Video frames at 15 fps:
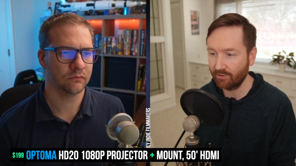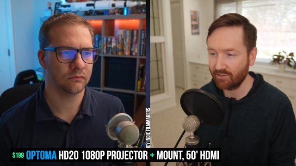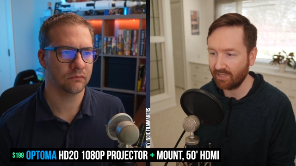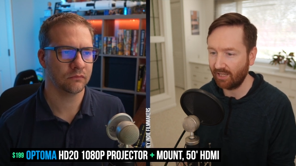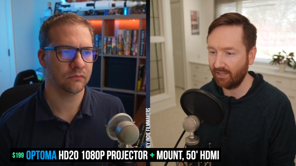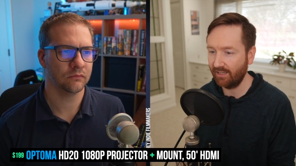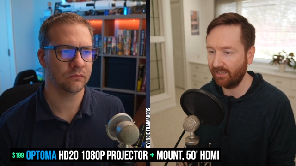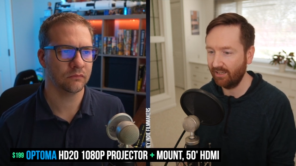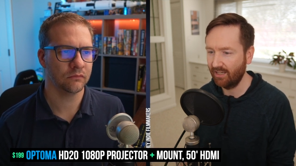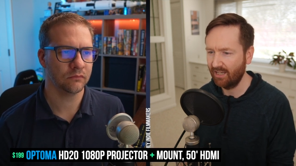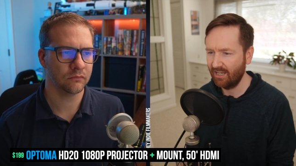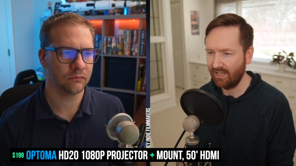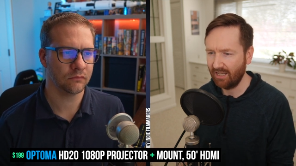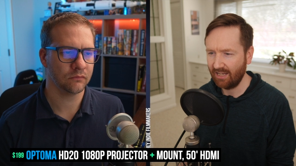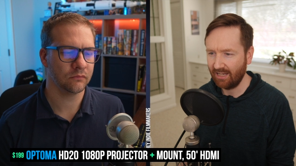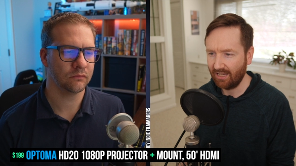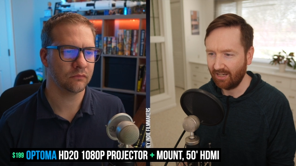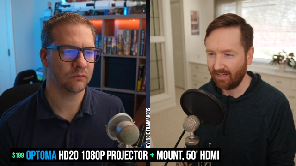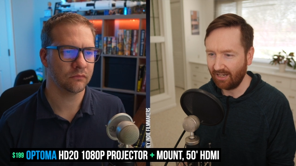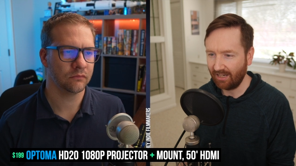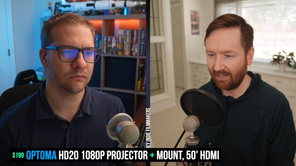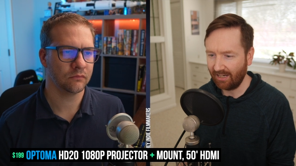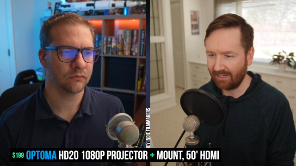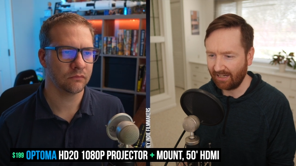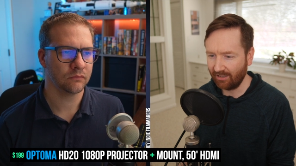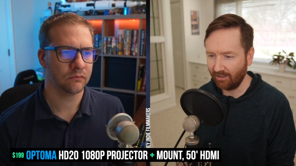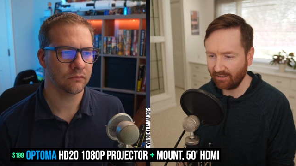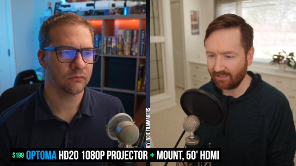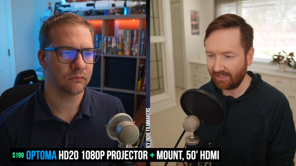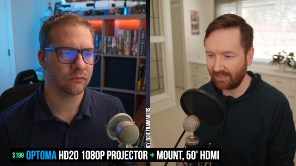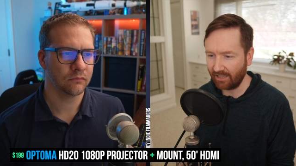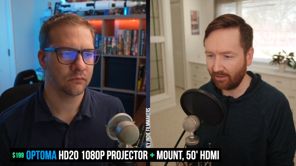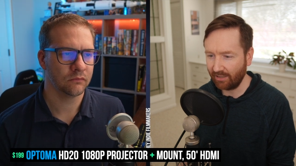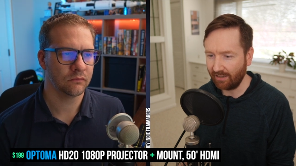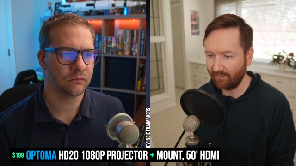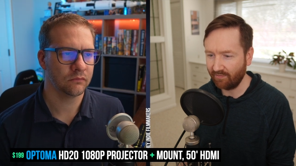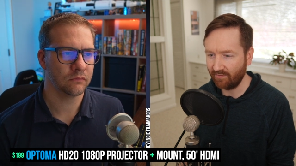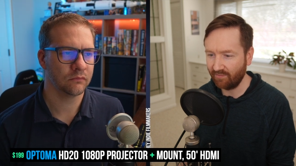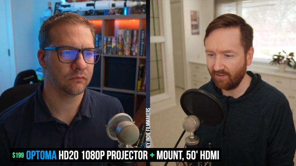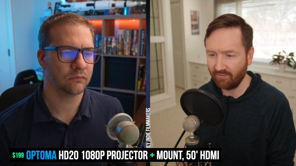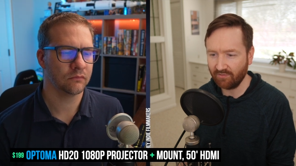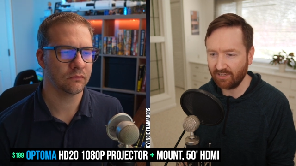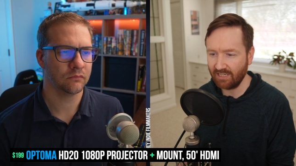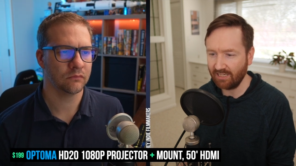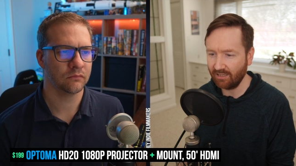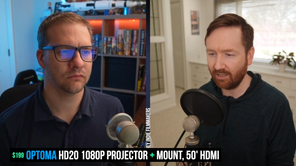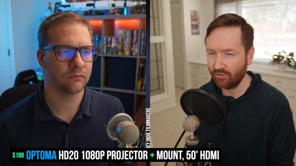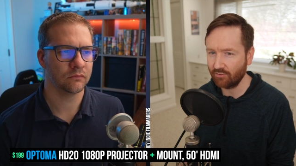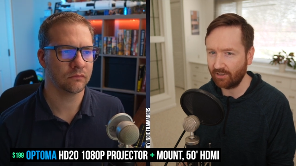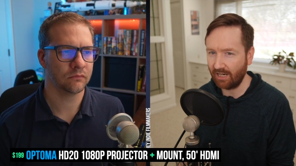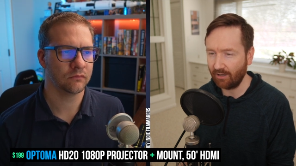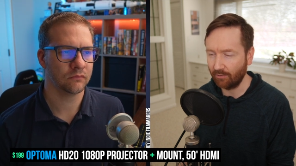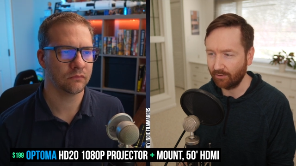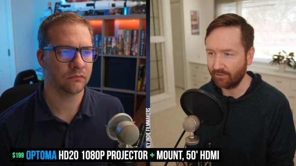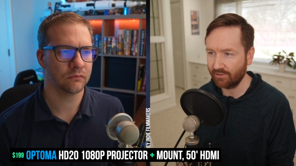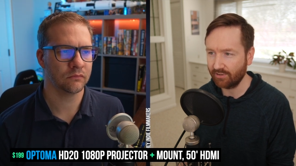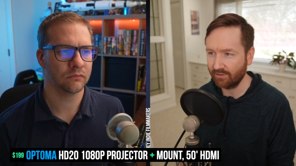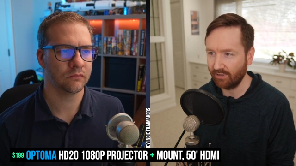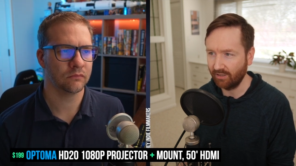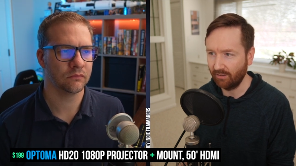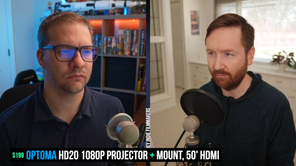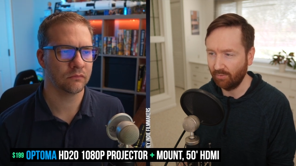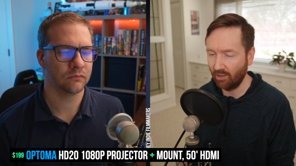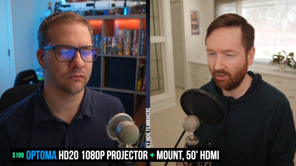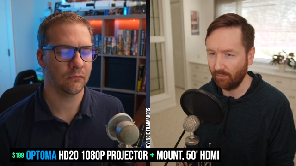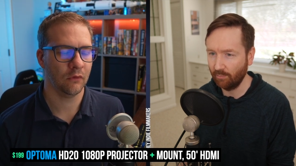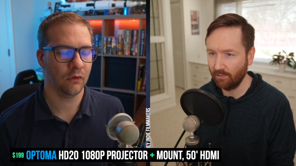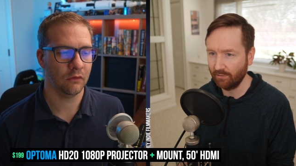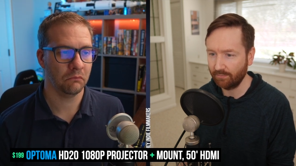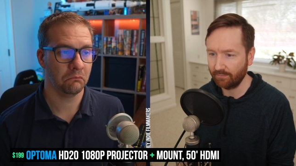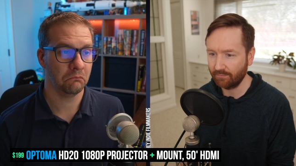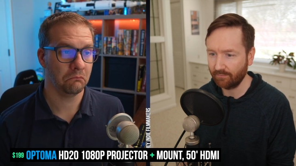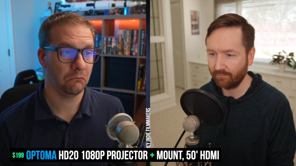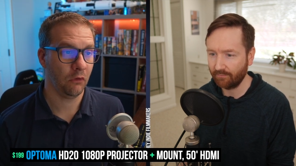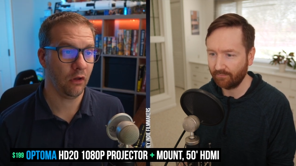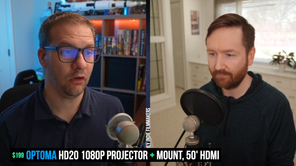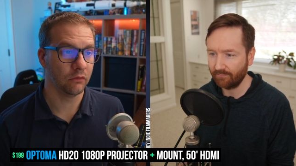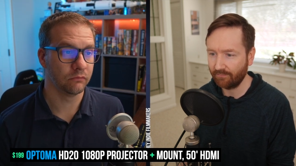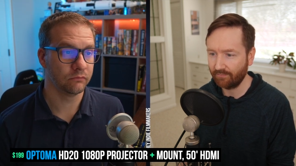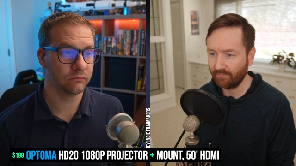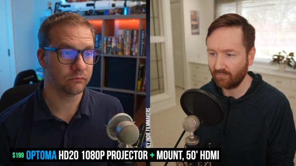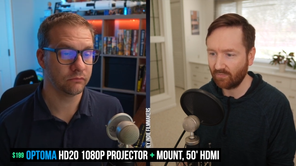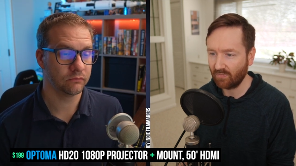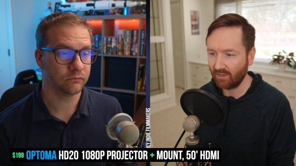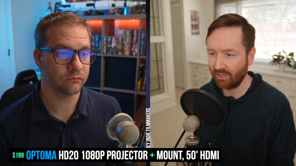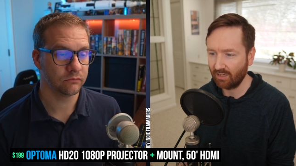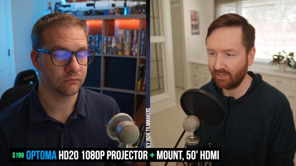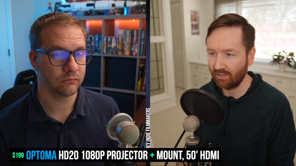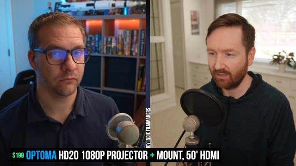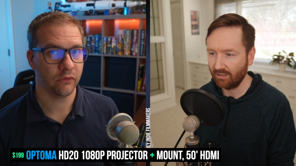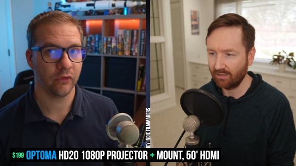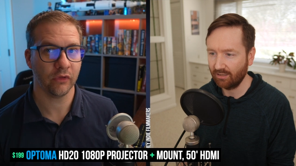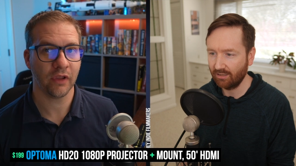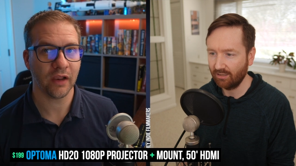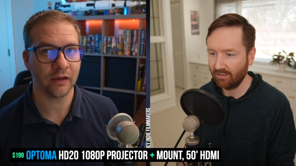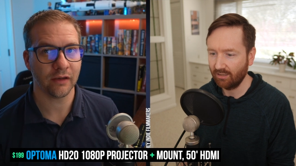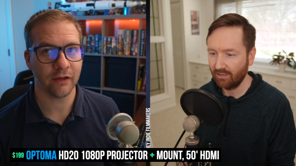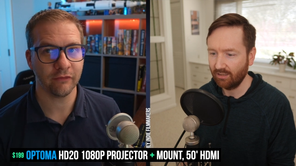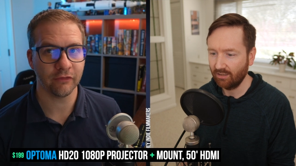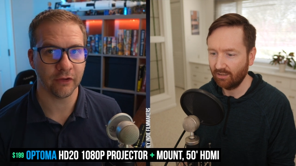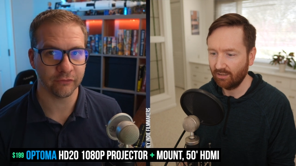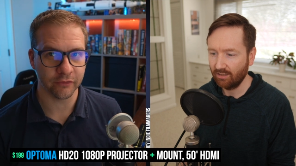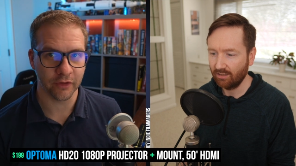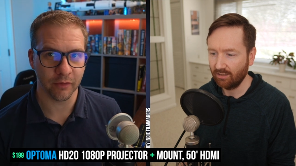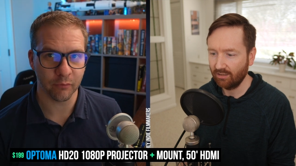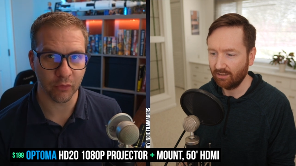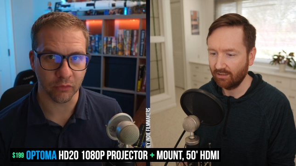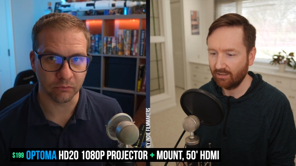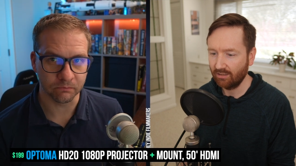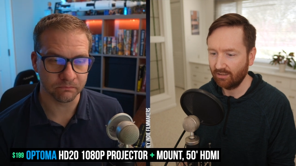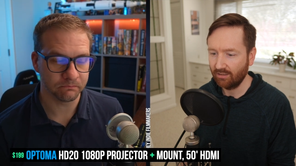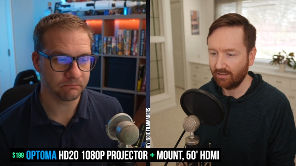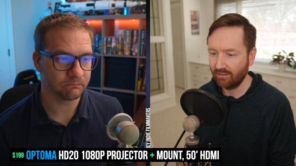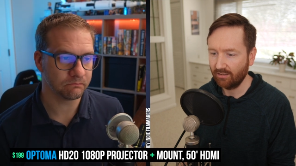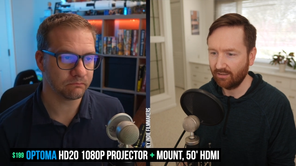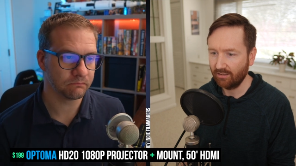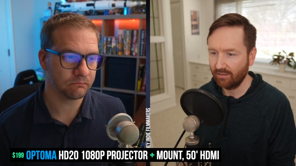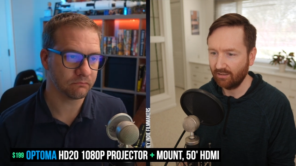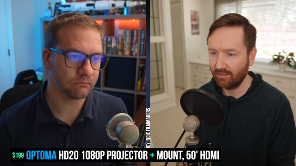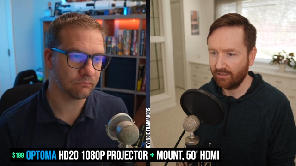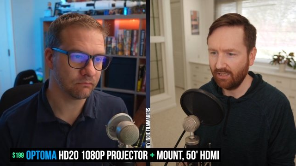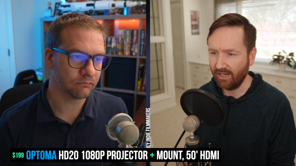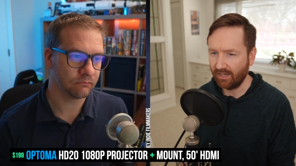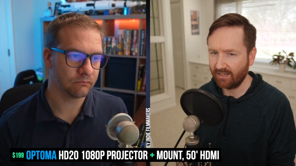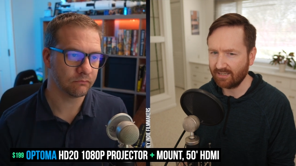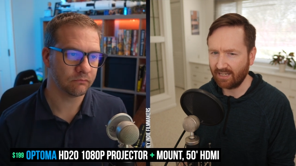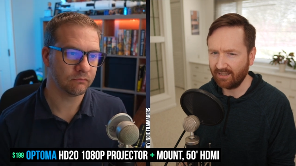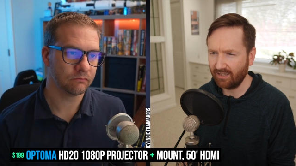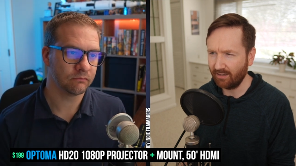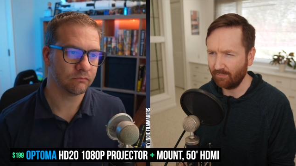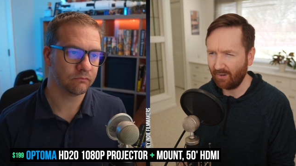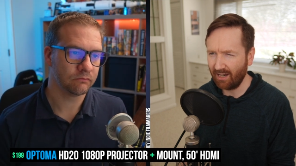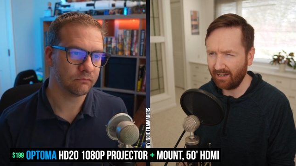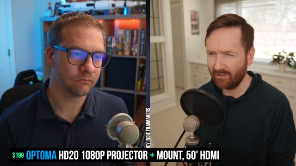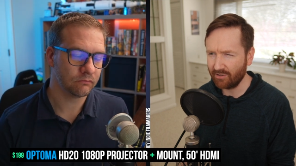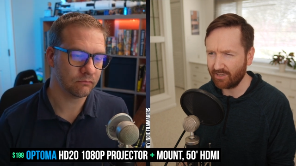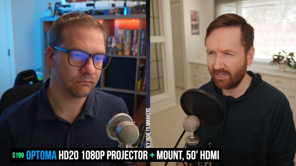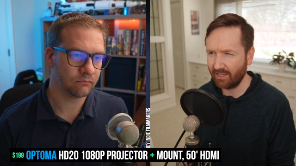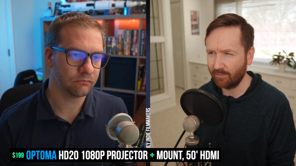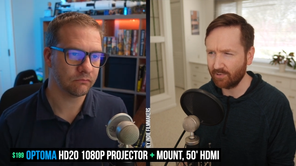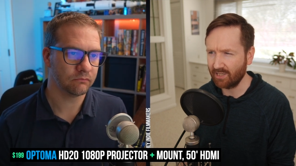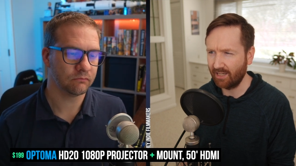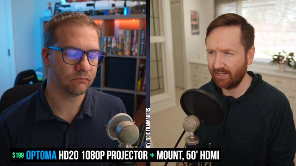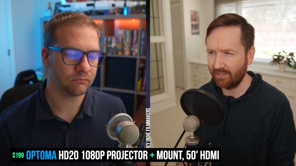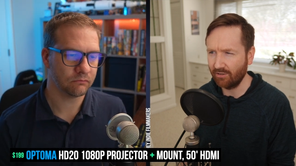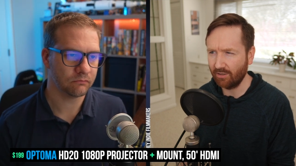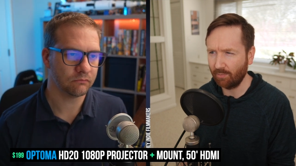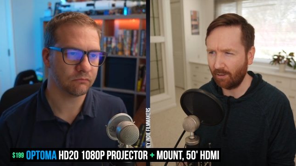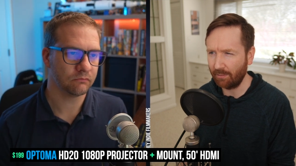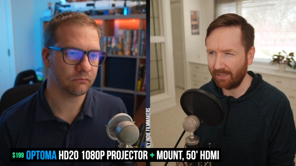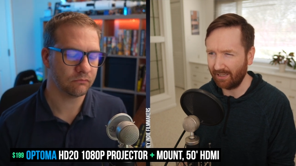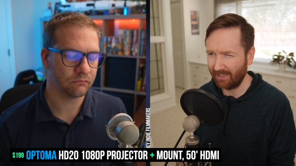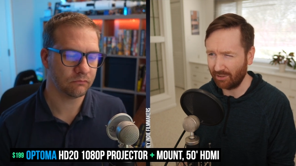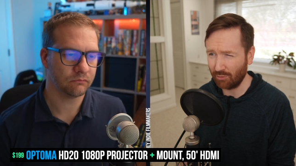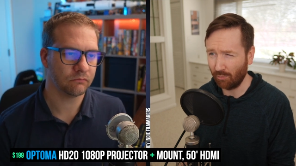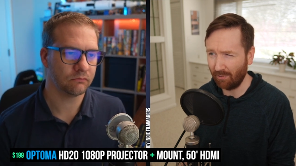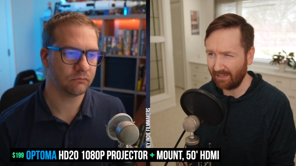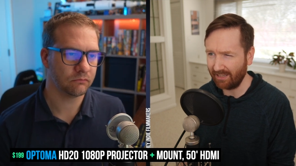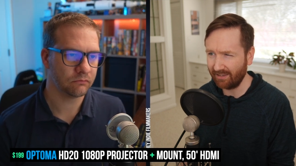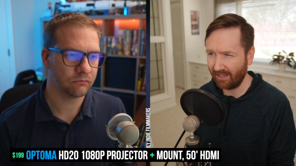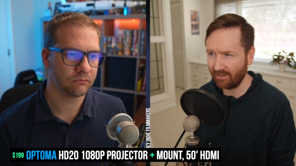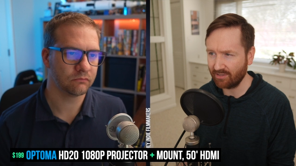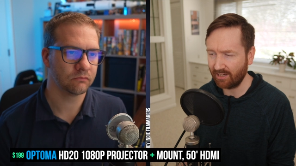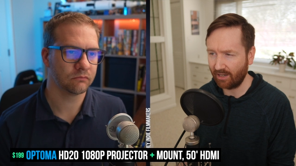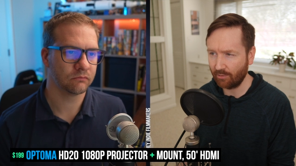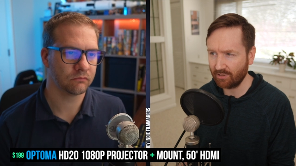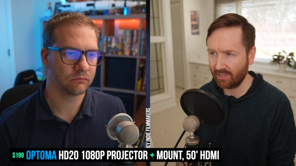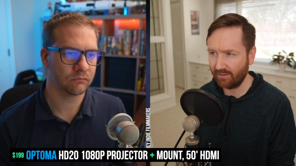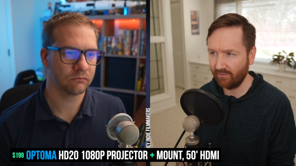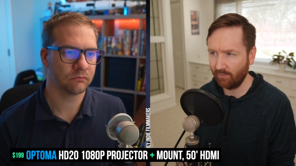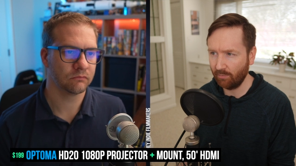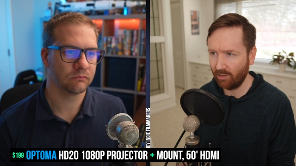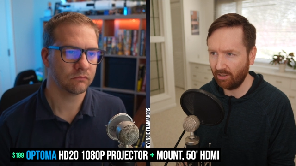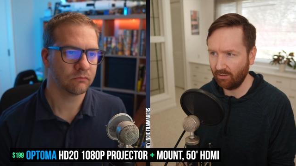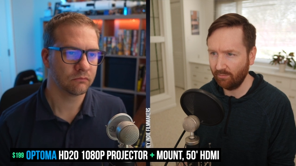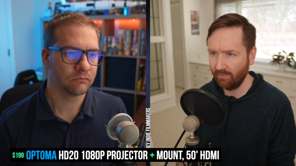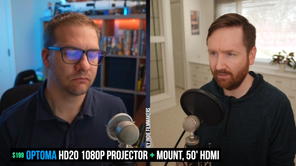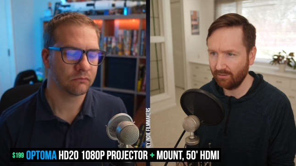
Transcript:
Speaker 1: they're selling. And I looked, and I only have 1,500 hours on the bulb. Oh,
Speaker 2: it's a lot of life left in that bulb.
Speaker 1: Yeah, because I think my understanding was like you could probably get like twenty thousand hours out of a bulb.